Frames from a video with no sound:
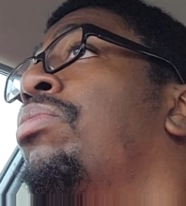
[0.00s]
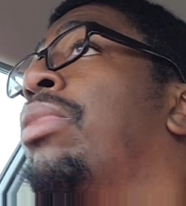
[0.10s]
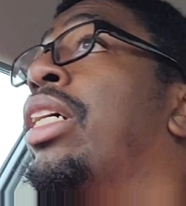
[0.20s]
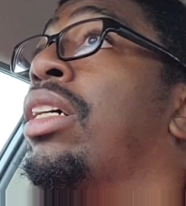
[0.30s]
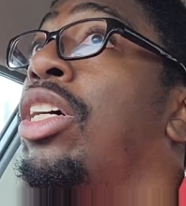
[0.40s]

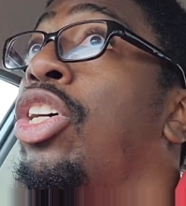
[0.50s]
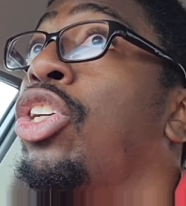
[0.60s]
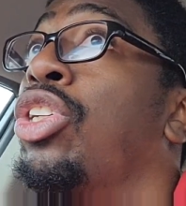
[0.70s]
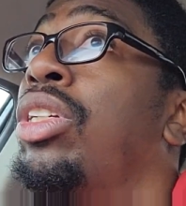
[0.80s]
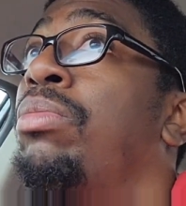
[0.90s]
make a
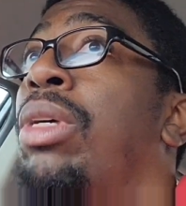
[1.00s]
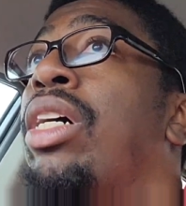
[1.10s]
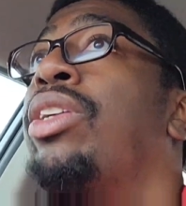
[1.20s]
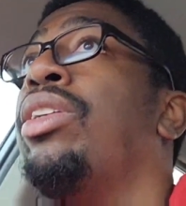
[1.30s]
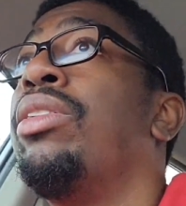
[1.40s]

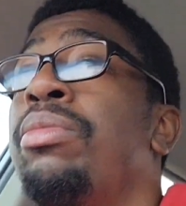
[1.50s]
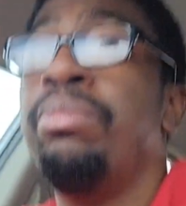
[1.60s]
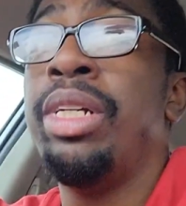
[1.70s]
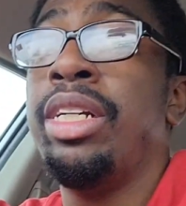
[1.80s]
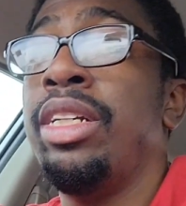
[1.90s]

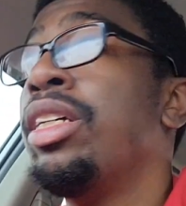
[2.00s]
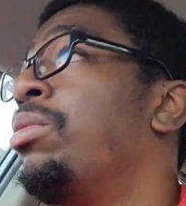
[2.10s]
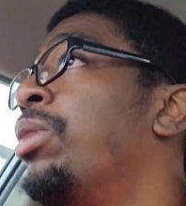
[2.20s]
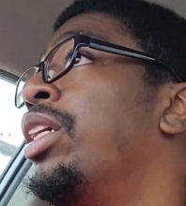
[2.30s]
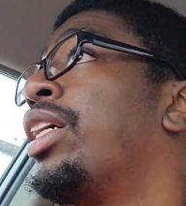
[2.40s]
good
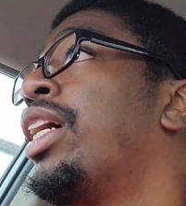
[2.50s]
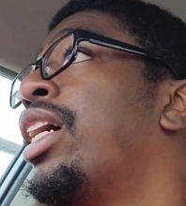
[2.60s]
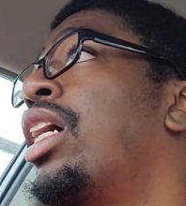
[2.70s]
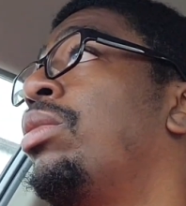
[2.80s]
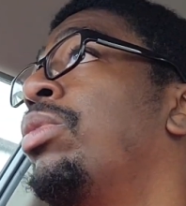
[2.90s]
amount of
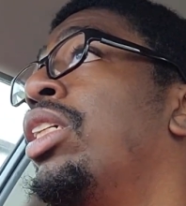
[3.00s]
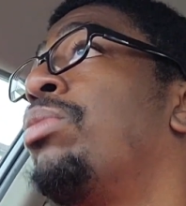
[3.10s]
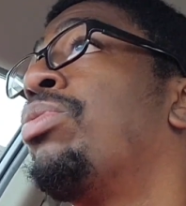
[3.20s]
cash money